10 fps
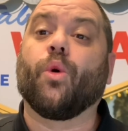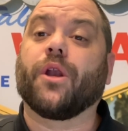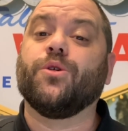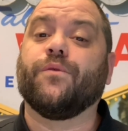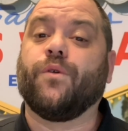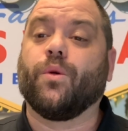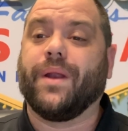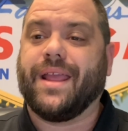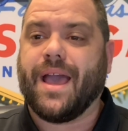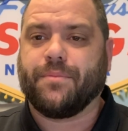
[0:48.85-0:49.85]
We're going to do a full
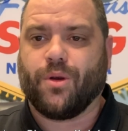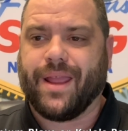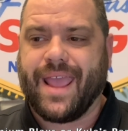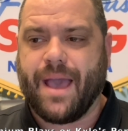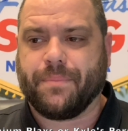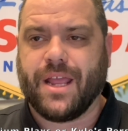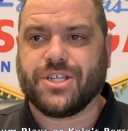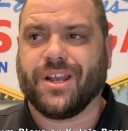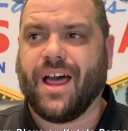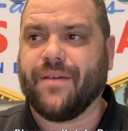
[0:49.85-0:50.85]
recap during Cap
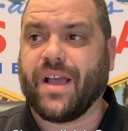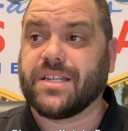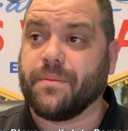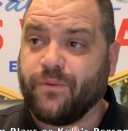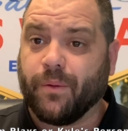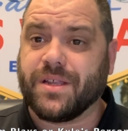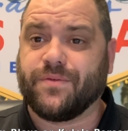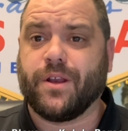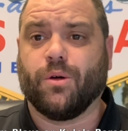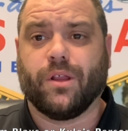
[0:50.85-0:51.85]
Nation Live, guys. I'm filming this
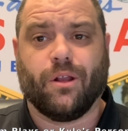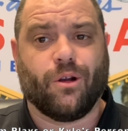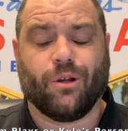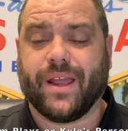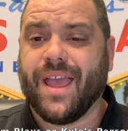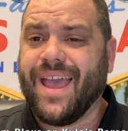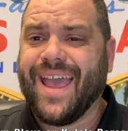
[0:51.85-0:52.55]
video a little early.